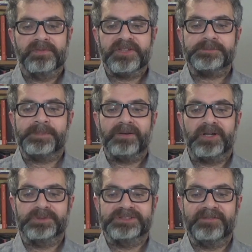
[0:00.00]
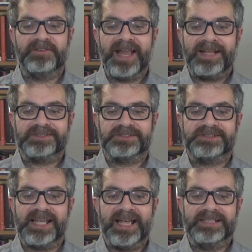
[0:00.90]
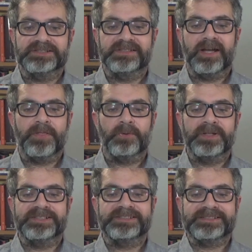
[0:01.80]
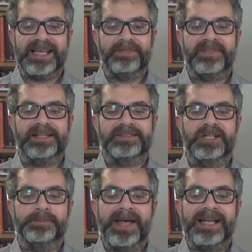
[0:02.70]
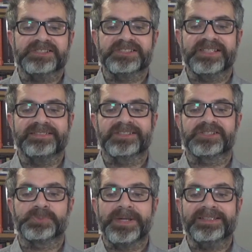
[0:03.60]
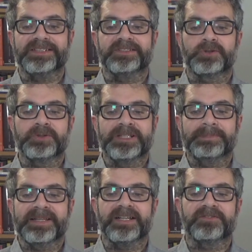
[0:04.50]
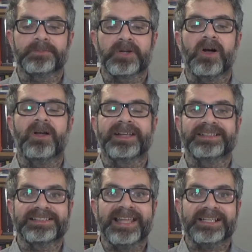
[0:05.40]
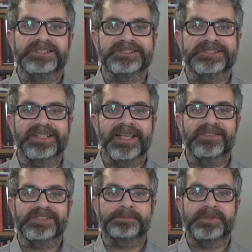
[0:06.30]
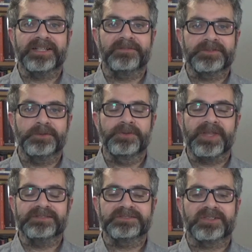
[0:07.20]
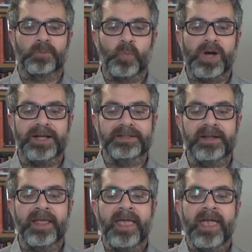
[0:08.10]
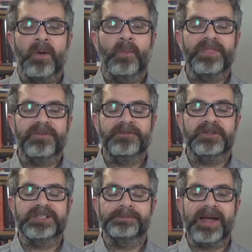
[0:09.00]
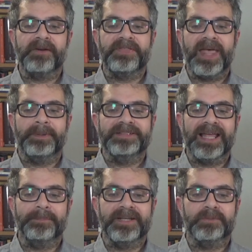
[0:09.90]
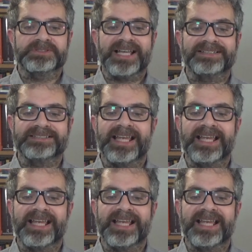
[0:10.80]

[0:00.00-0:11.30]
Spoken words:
This power was never exercised, although it is said that Her Majesty dissuaded Tony Blair from calling an election in the spring of 2001 and the foot and mouth epidemic was at its